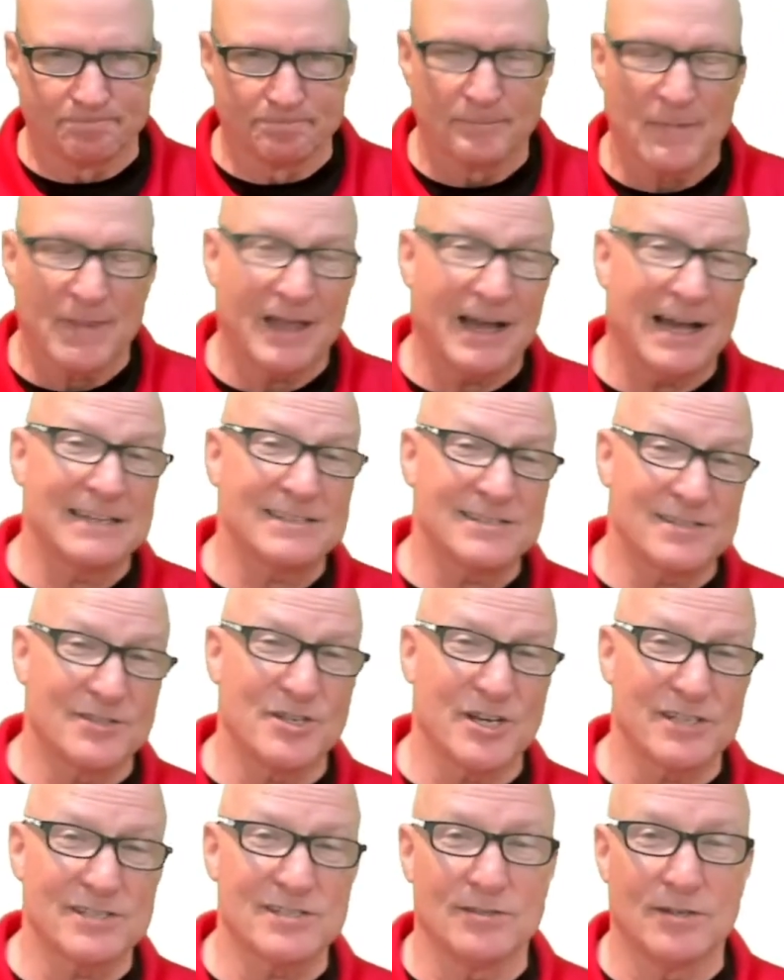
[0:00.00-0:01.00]
I
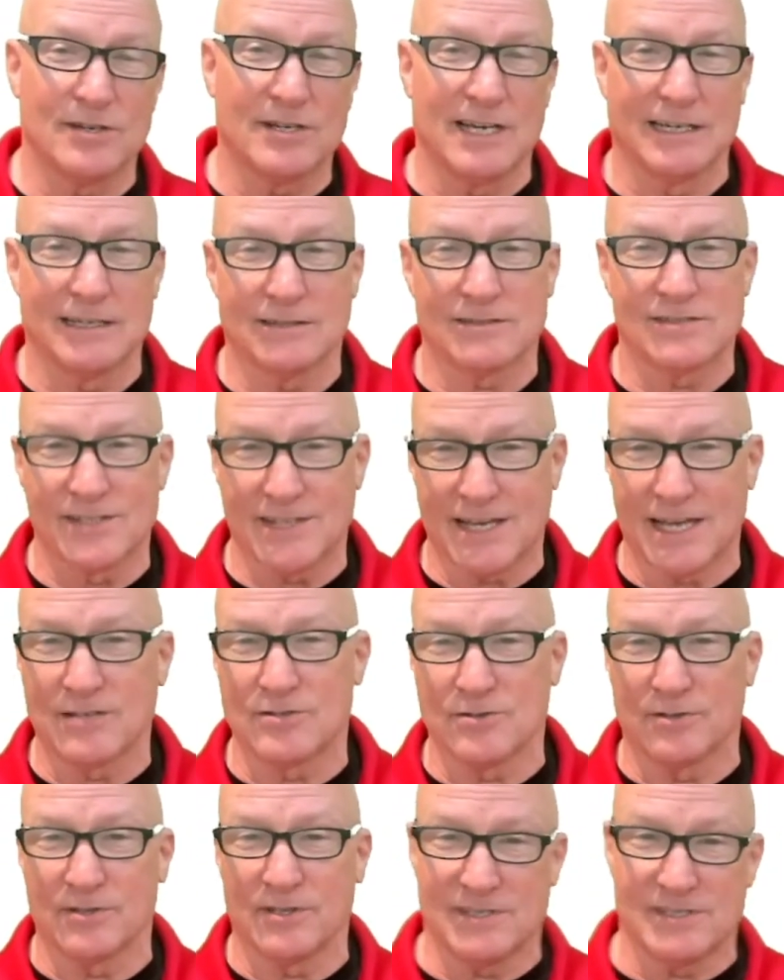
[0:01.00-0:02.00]
suggest you kind of
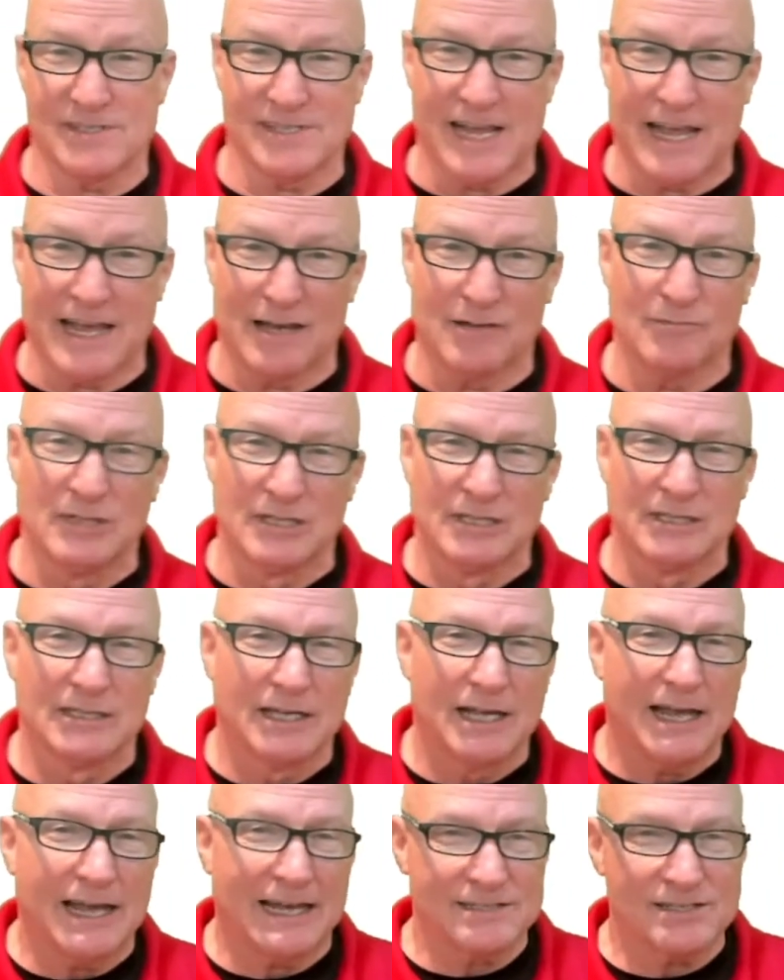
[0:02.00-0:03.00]
schedule the exam
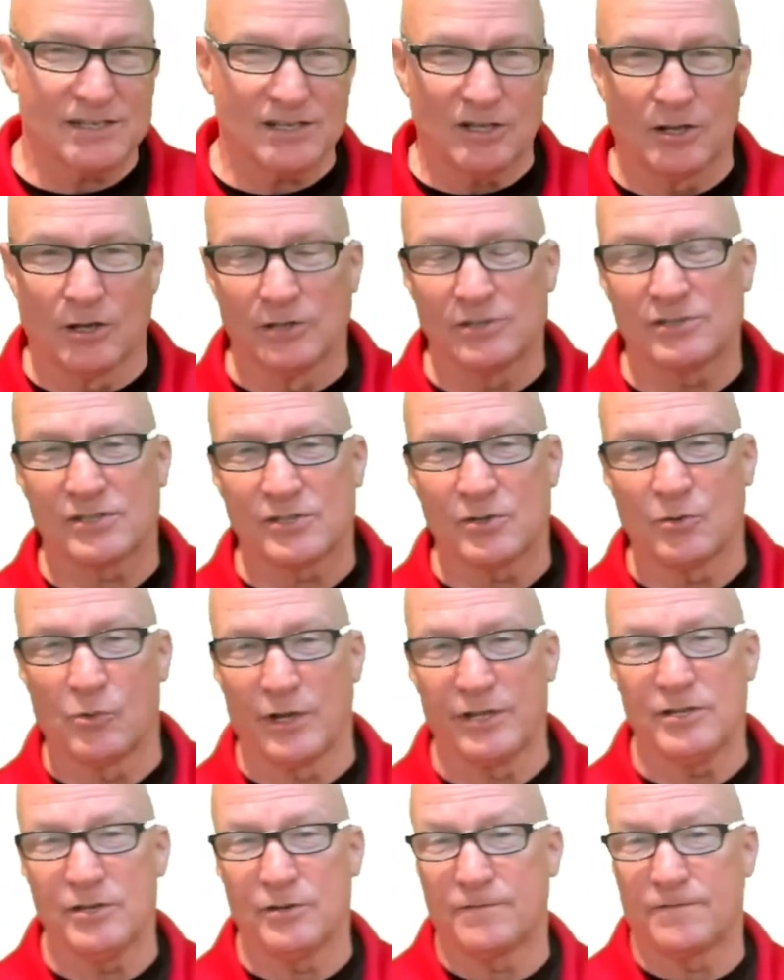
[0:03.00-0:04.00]
as close to
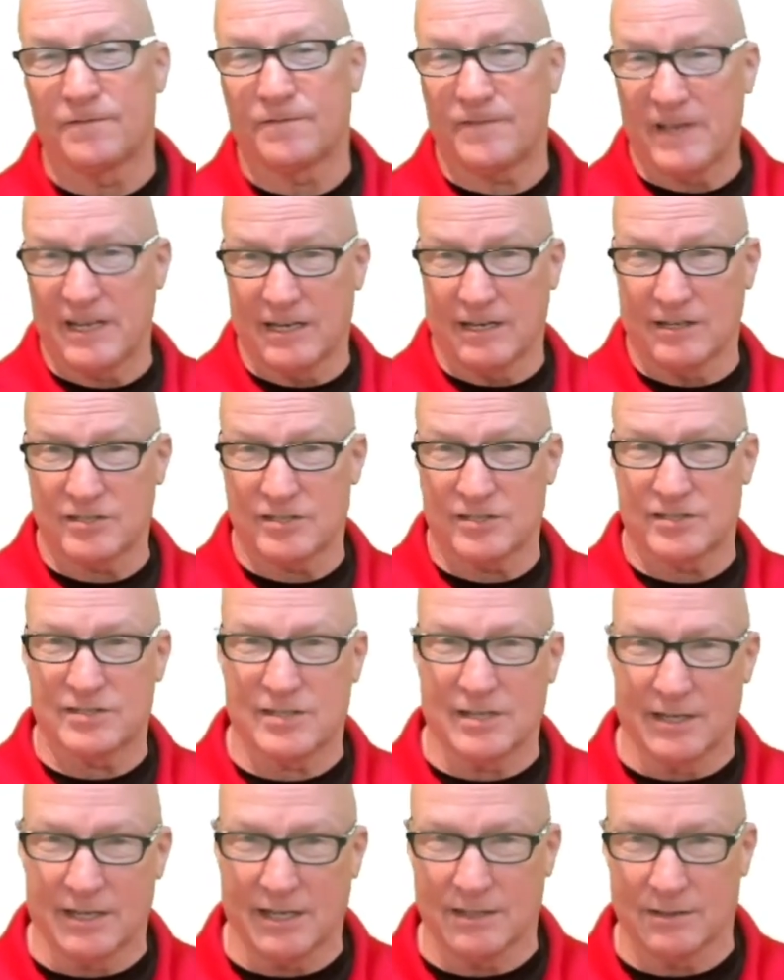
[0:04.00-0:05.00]
when you finish
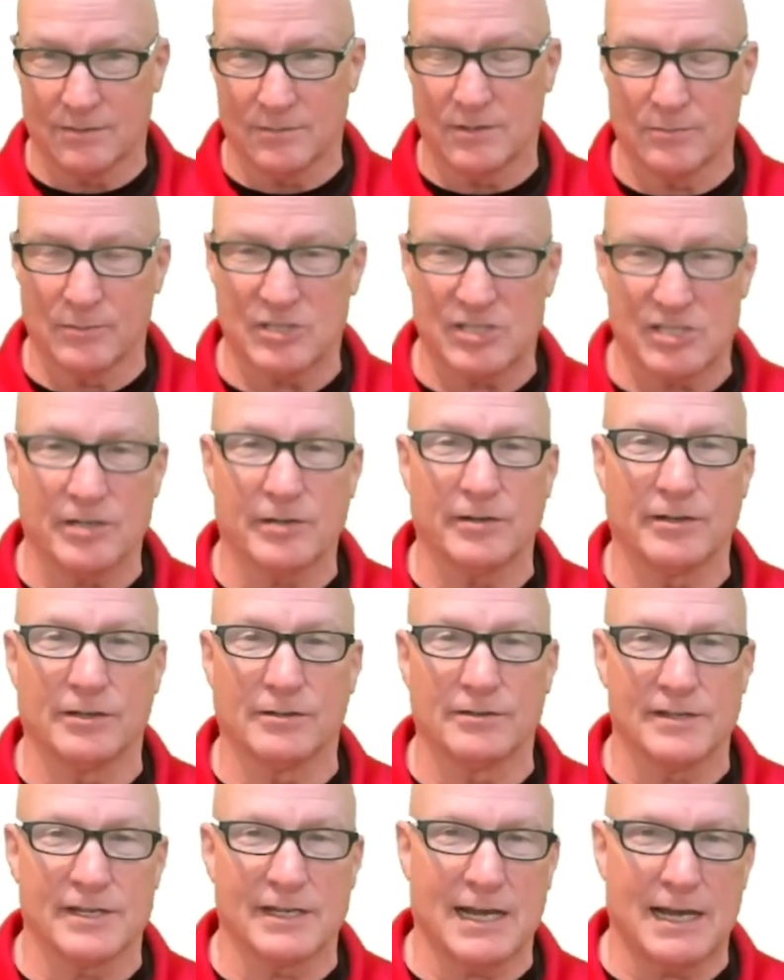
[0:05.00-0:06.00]
studying the material
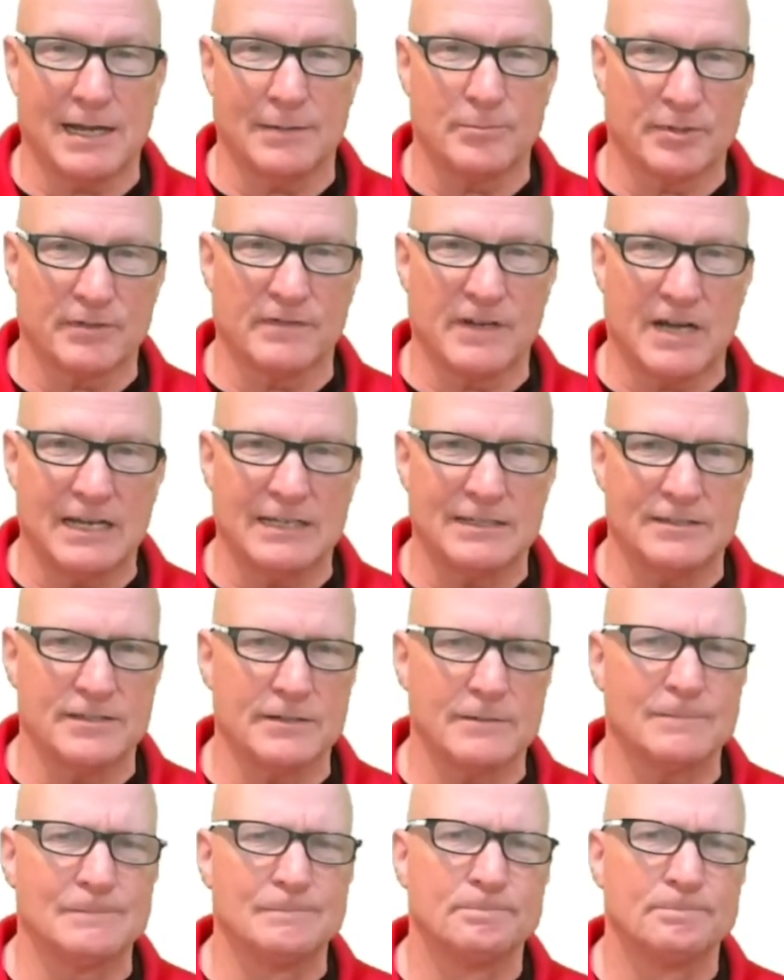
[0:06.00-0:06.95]
that I provide you.